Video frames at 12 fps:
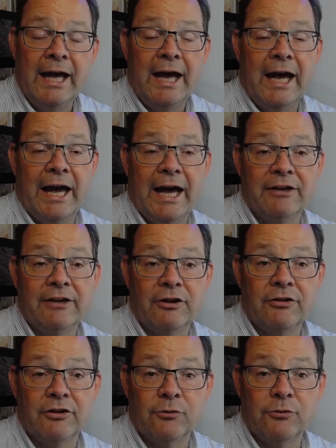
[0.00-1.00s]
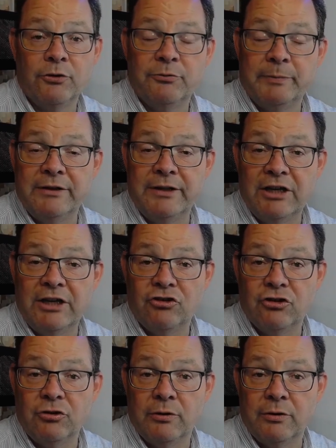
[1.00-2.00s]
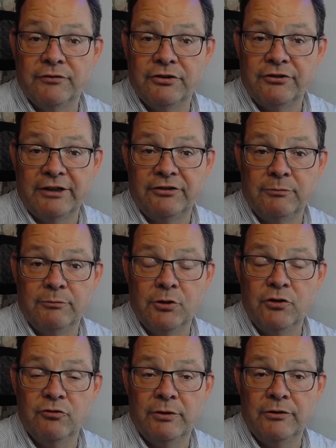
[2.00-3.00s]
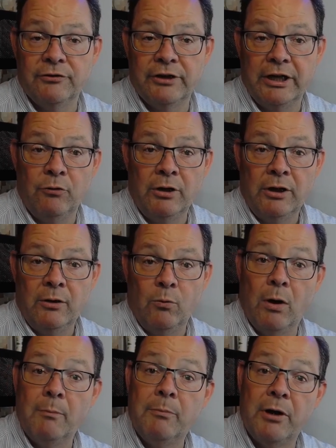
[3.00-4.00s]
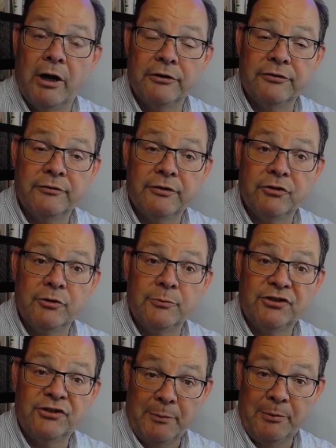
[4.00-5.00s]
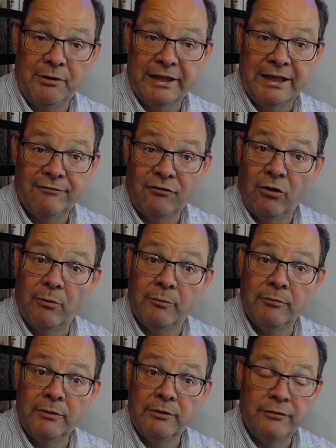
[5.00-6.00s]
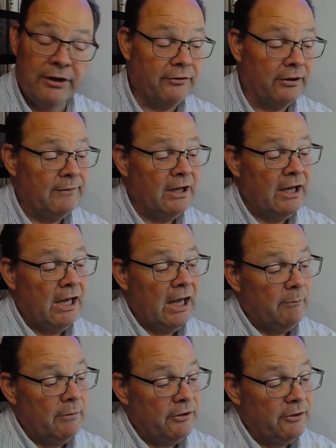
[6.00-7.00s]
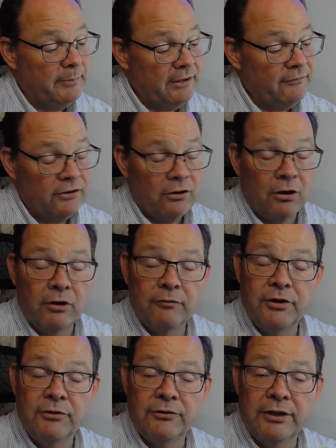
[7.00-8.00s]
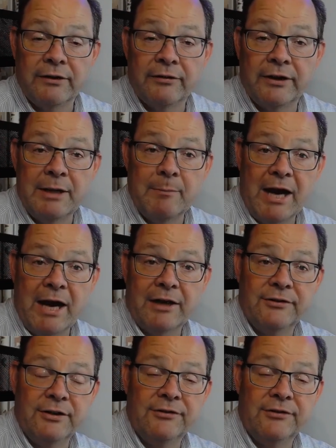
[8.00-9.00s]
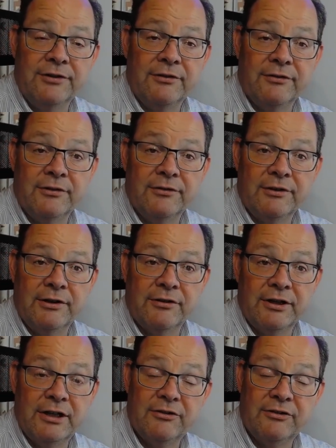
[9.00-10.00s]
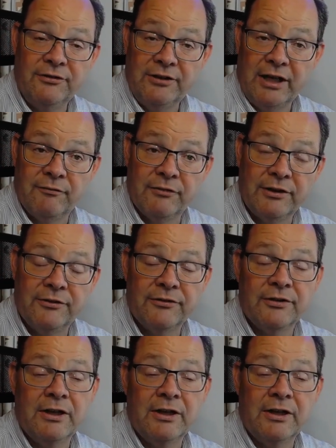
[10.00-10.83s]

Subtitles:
And there's always been the issue of detecting movement in one part of the room separately from the other. But the benefit of using the Max in this instance is that it does have this